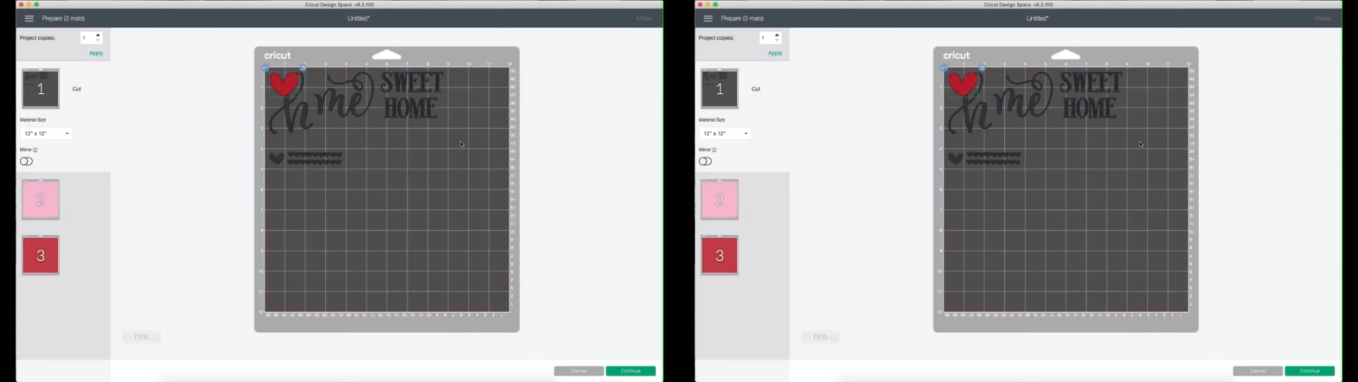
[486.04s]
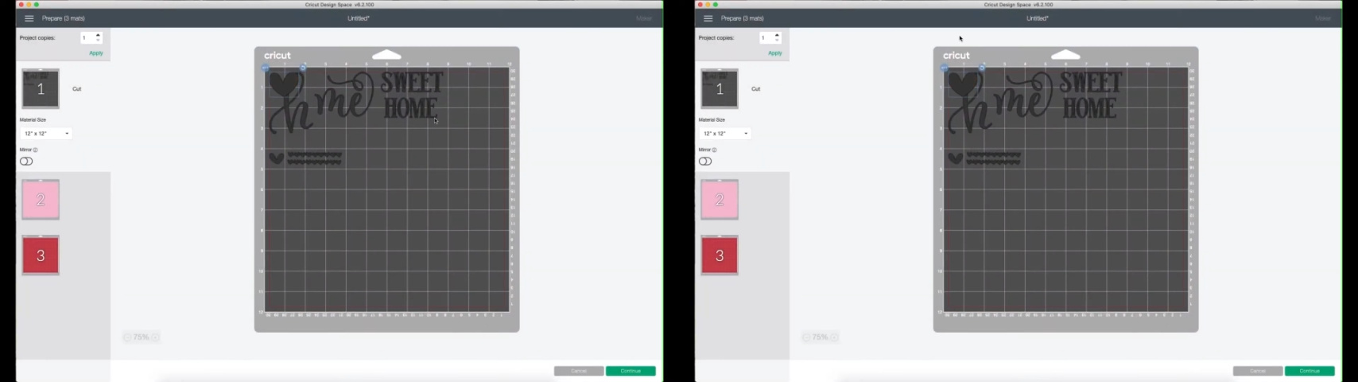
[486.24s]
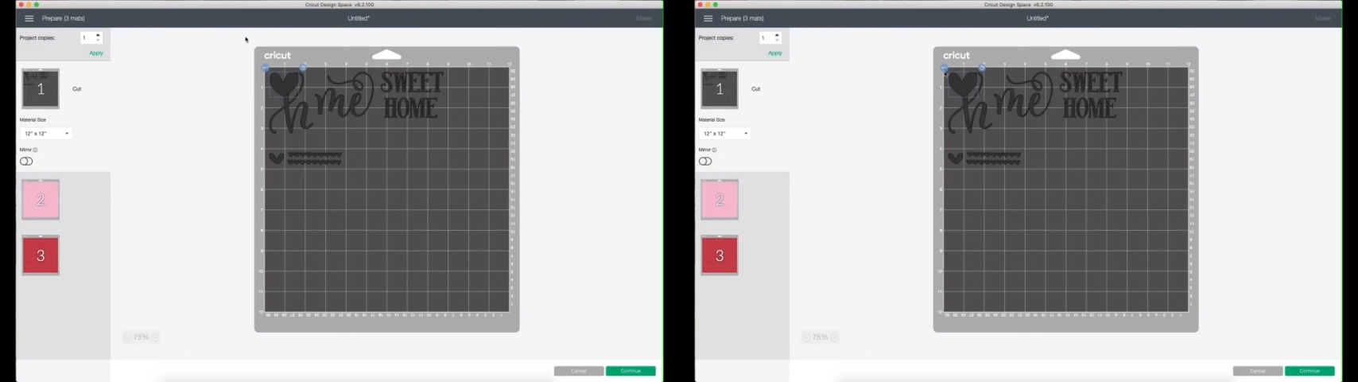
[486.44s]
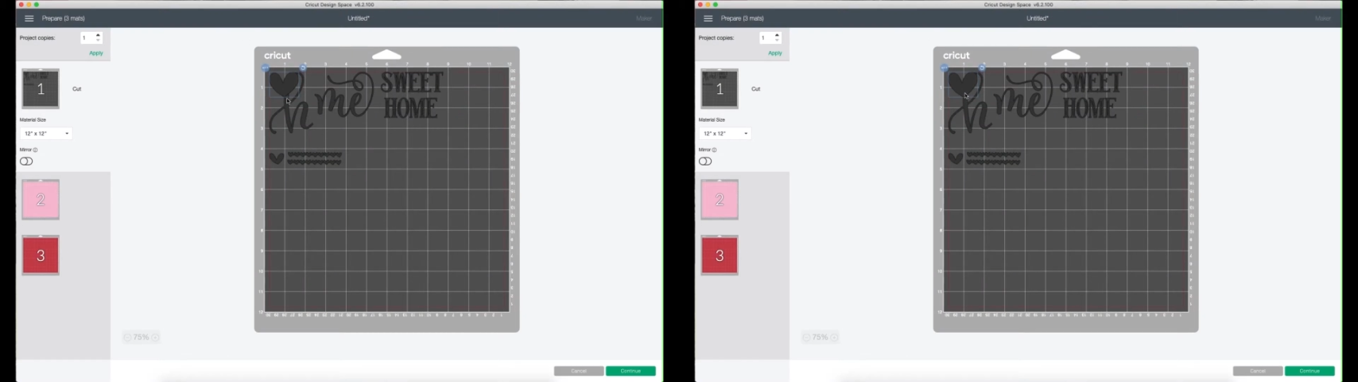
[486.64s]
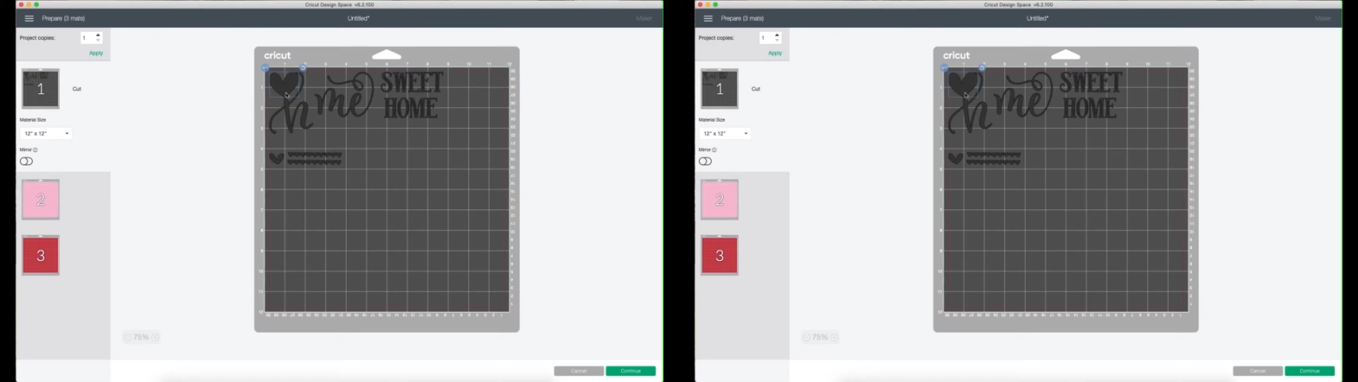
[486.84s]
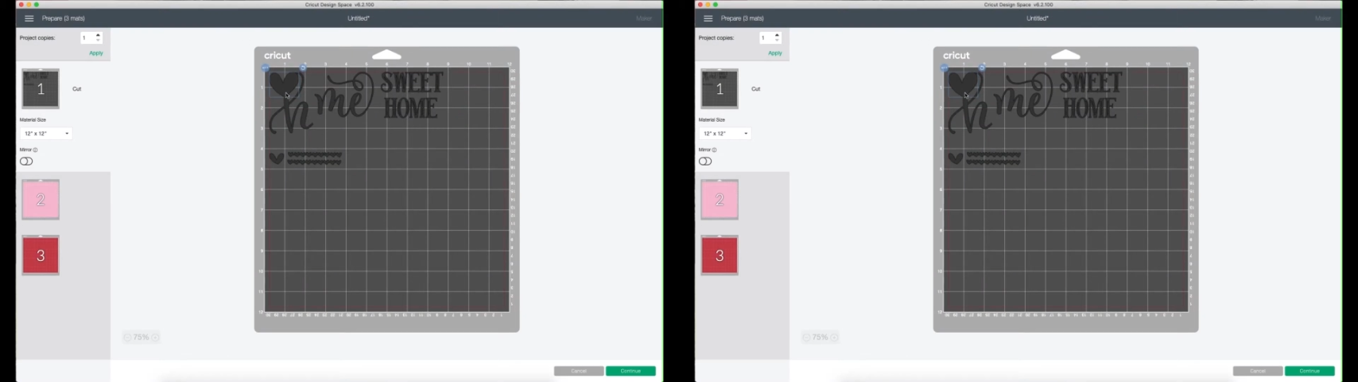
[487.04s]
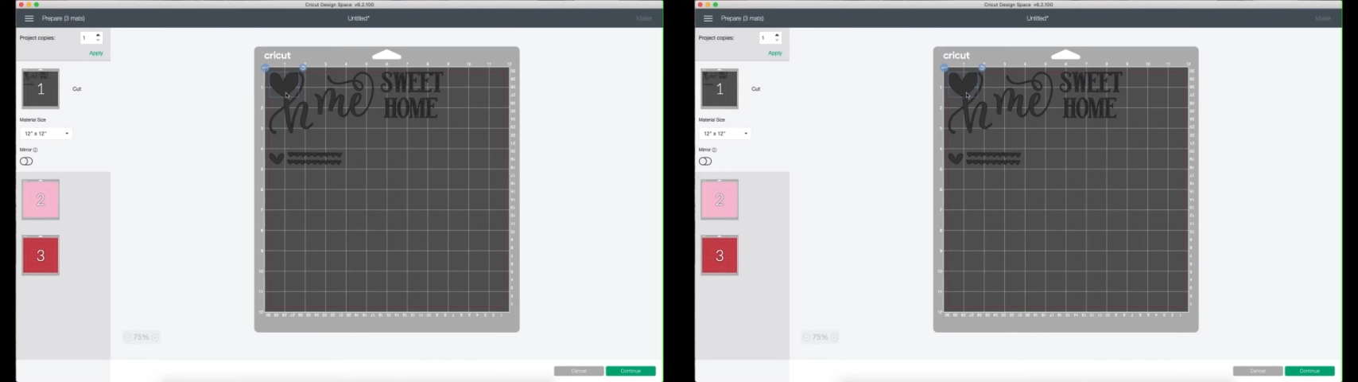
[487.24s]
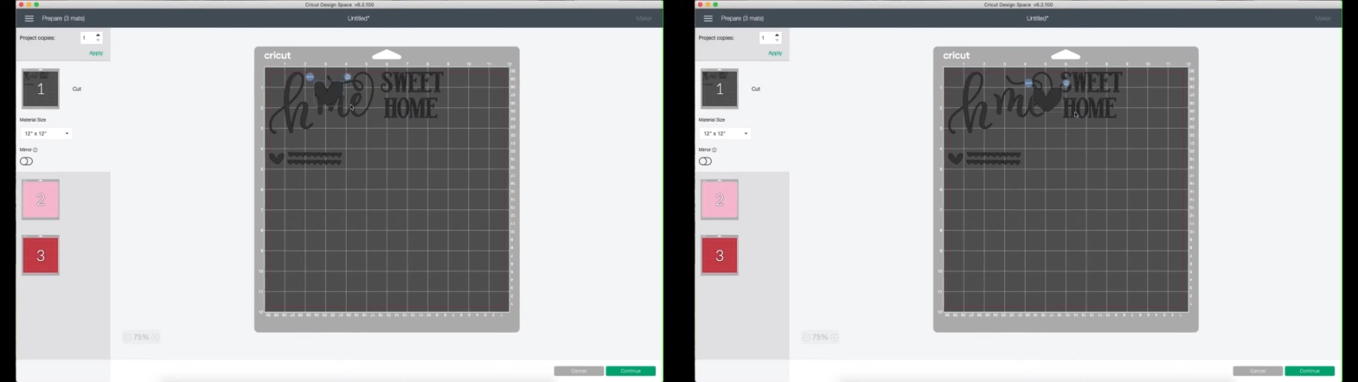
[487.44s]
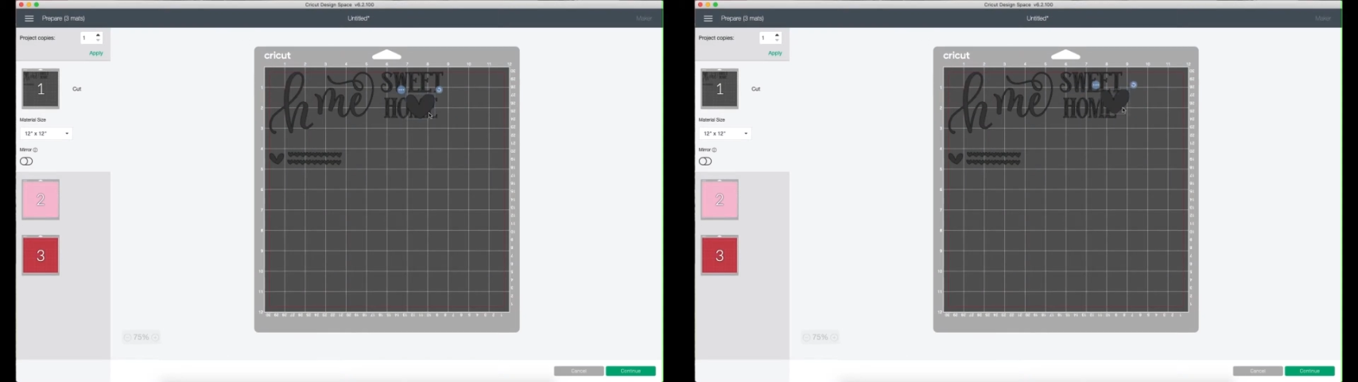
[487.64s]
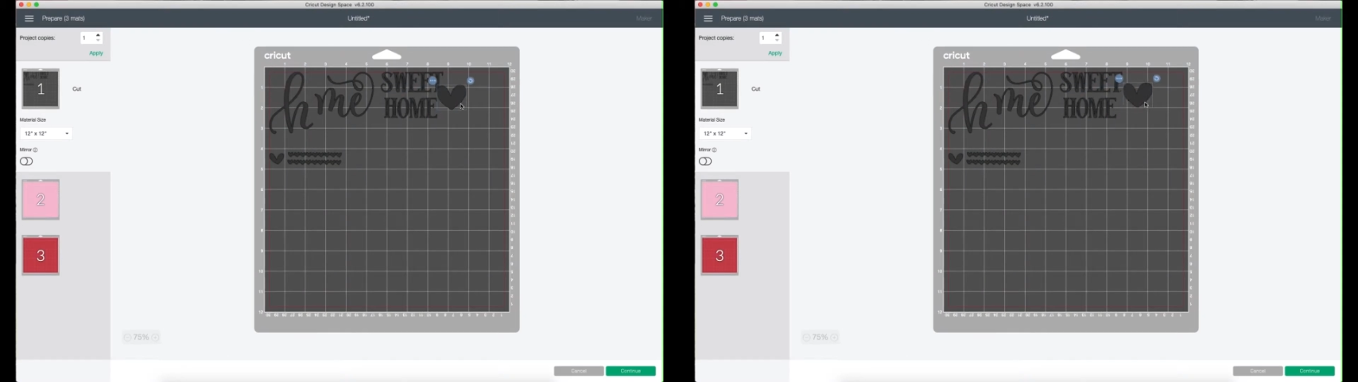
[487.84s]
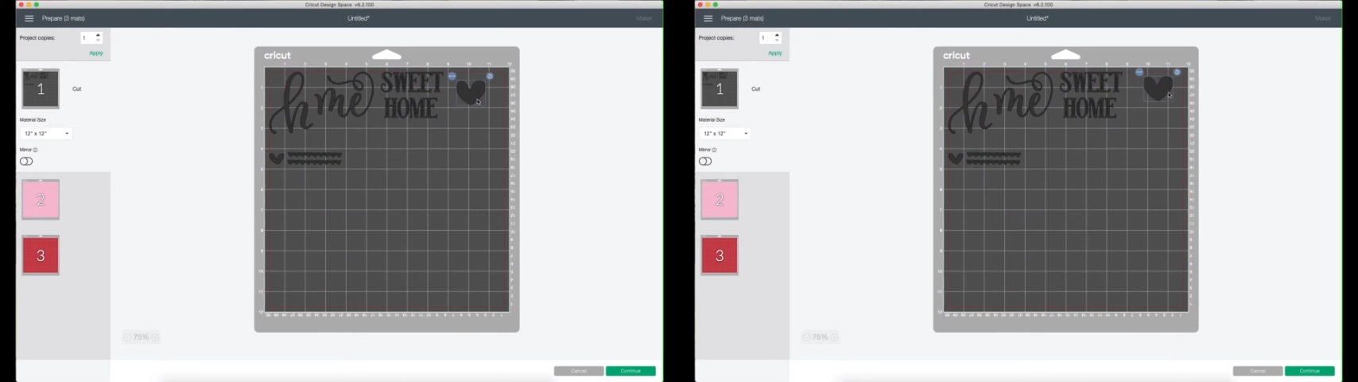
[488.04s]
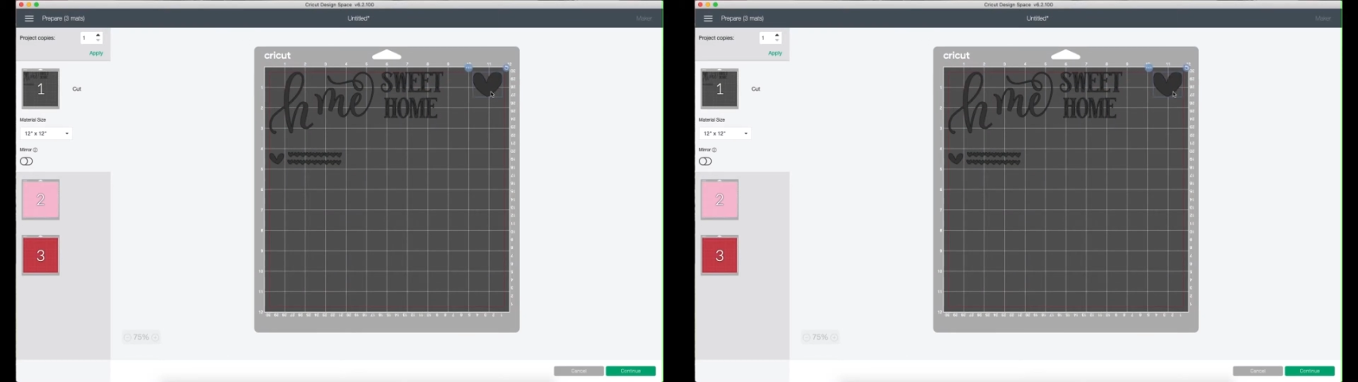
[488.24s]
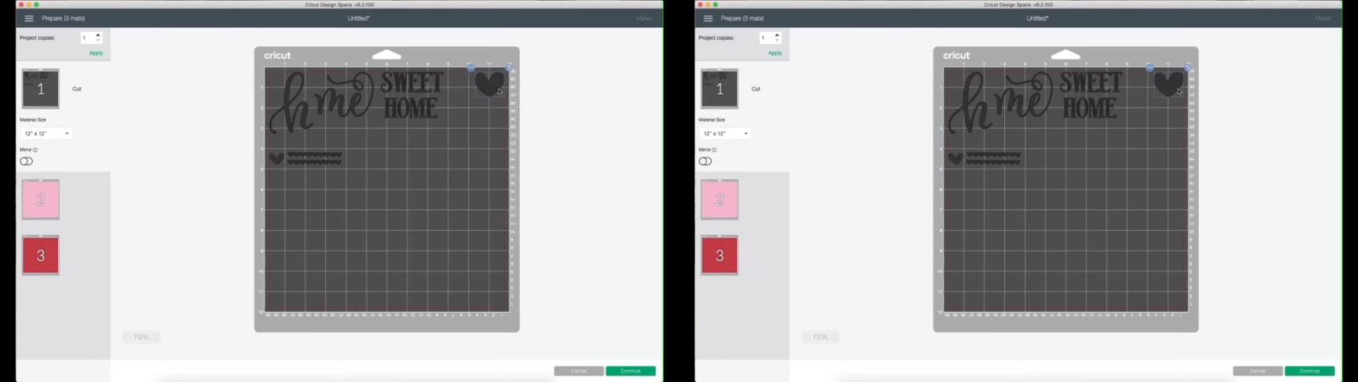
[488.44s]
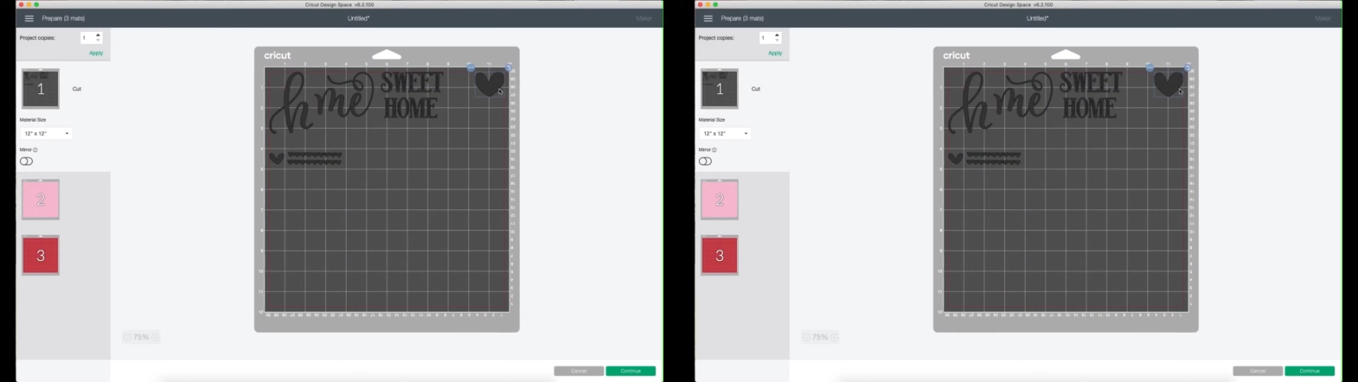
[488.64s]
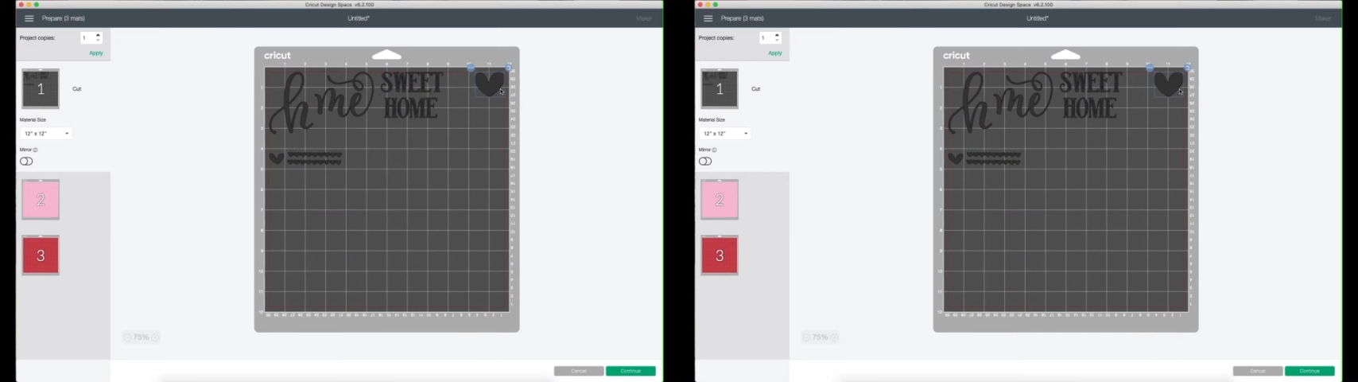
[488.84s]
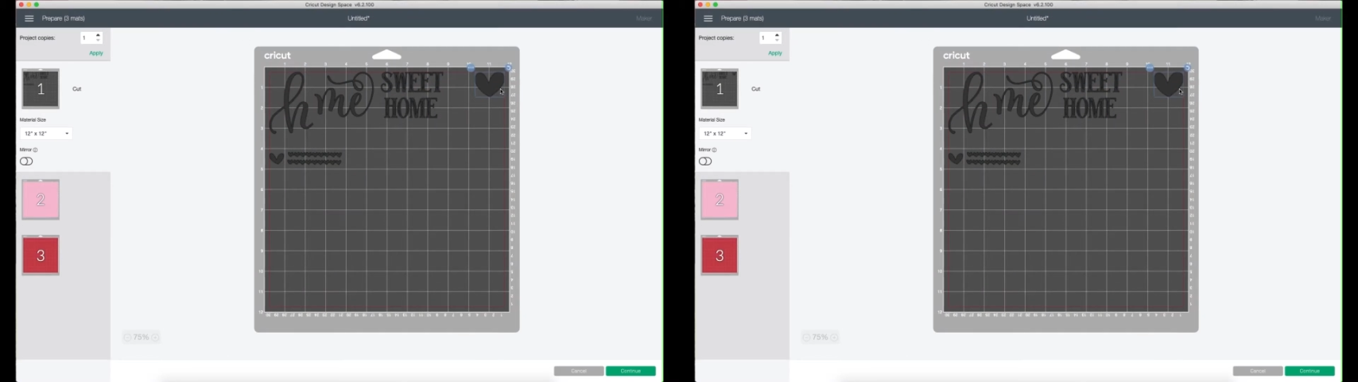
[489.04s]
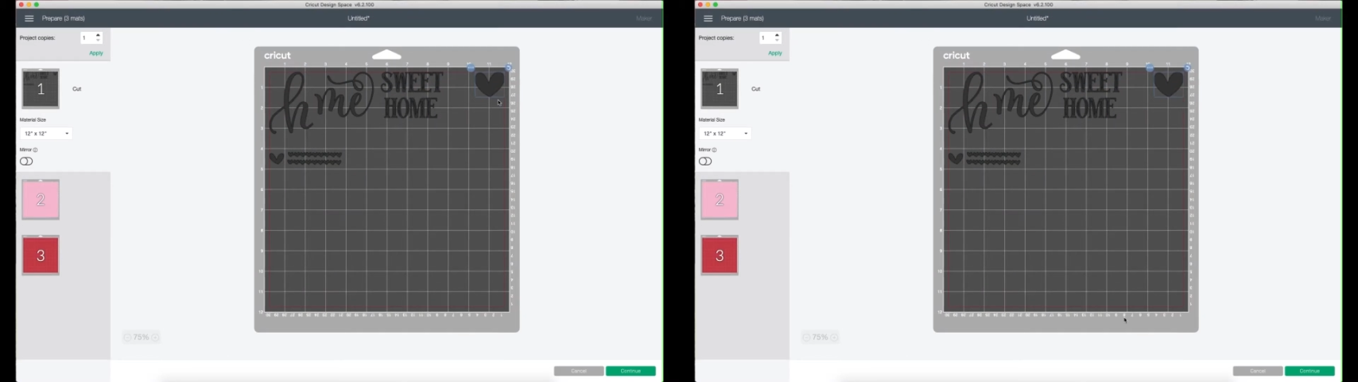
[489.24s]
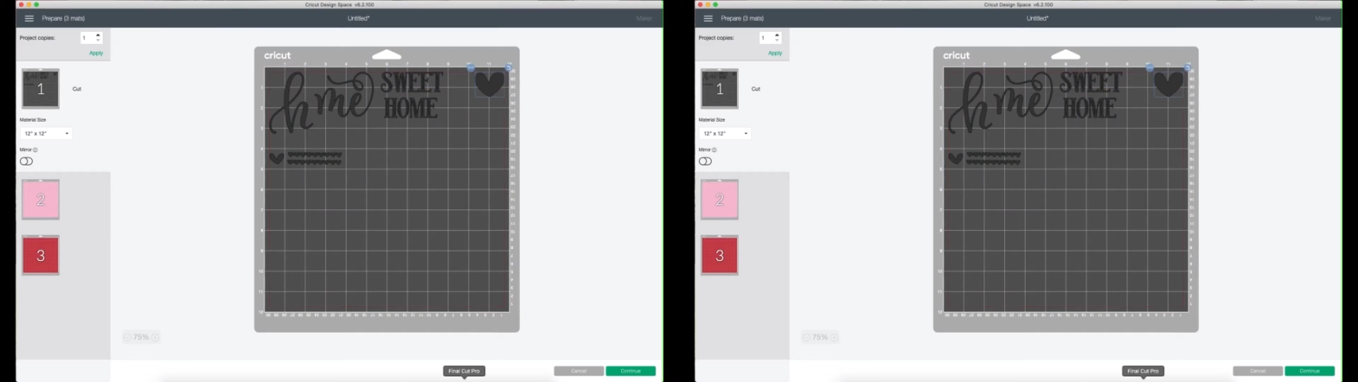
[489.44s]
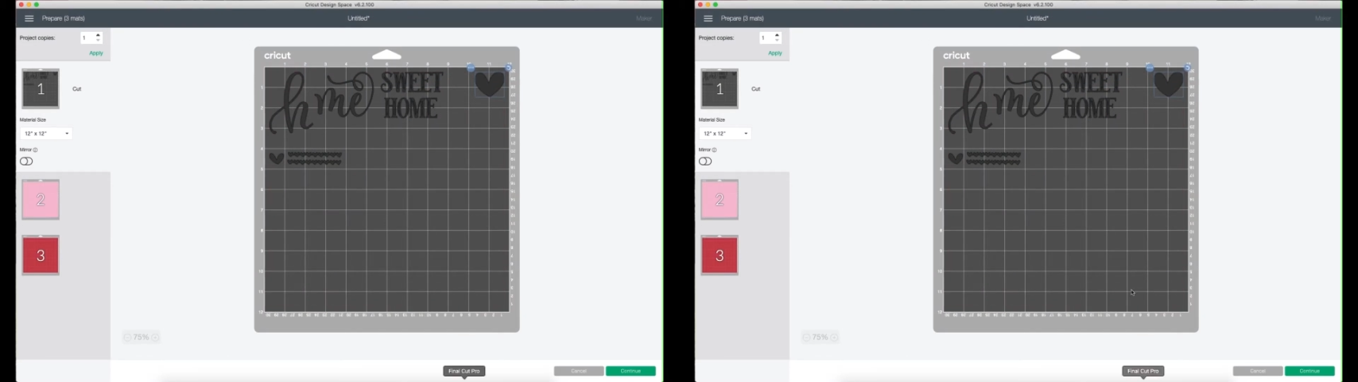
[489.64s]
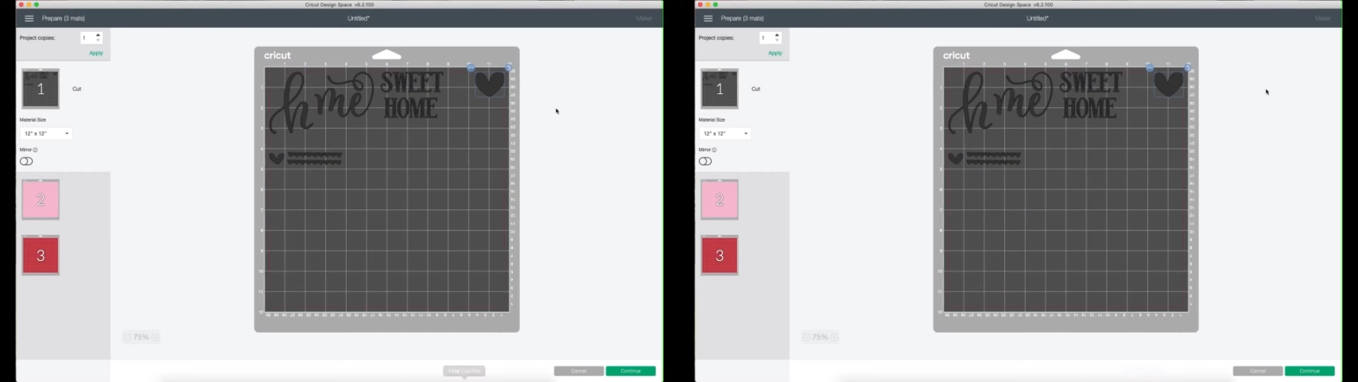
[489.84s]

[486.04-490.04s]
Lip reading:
Nobody's mouth can be seen.